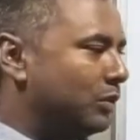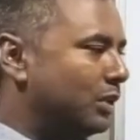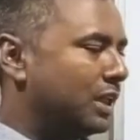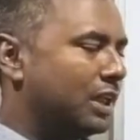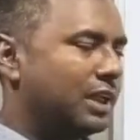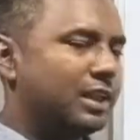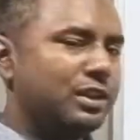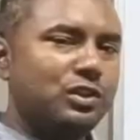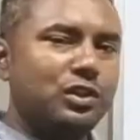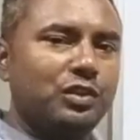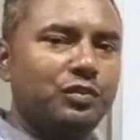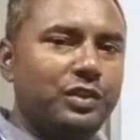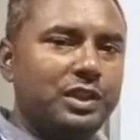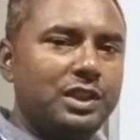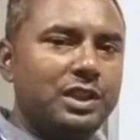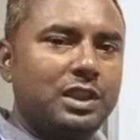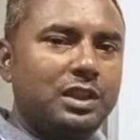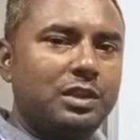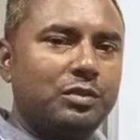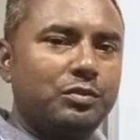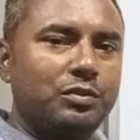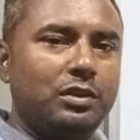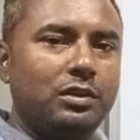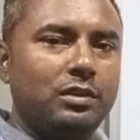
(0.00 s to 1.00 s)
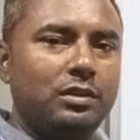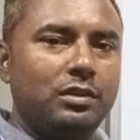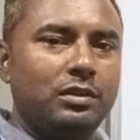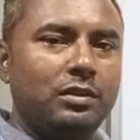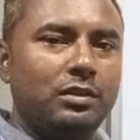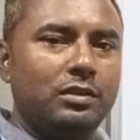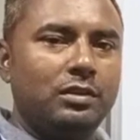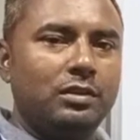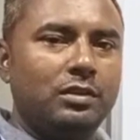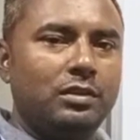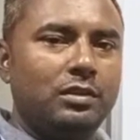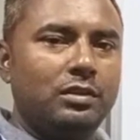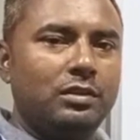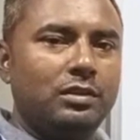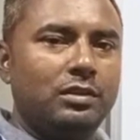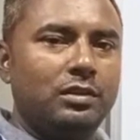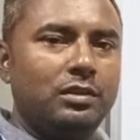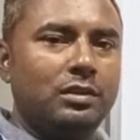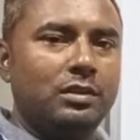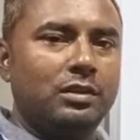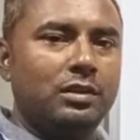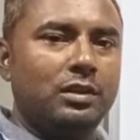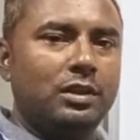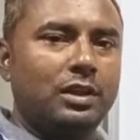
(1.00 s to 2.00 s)
1 kg of vegetable,
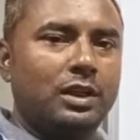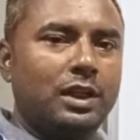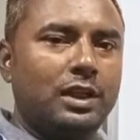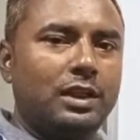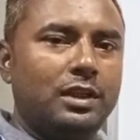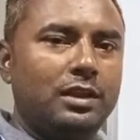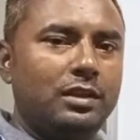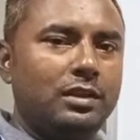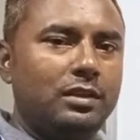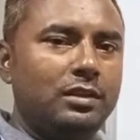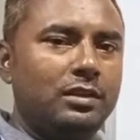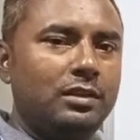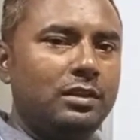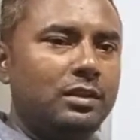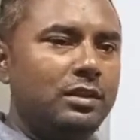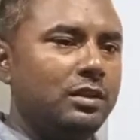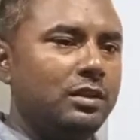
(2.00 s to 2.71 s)
right?